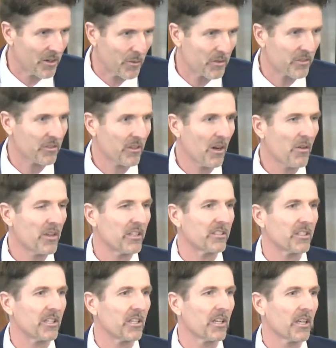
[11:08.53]
And it was so
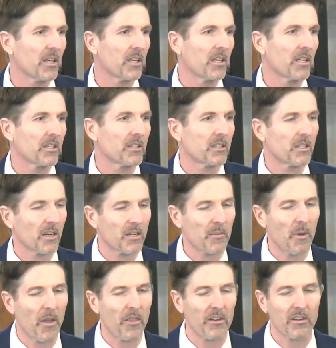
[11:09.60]
easy to talk
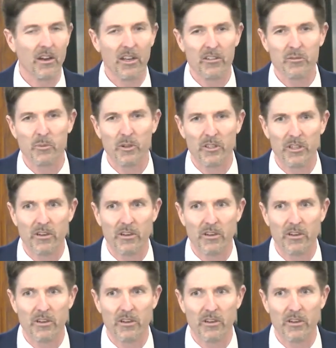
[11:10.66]
about the gospel.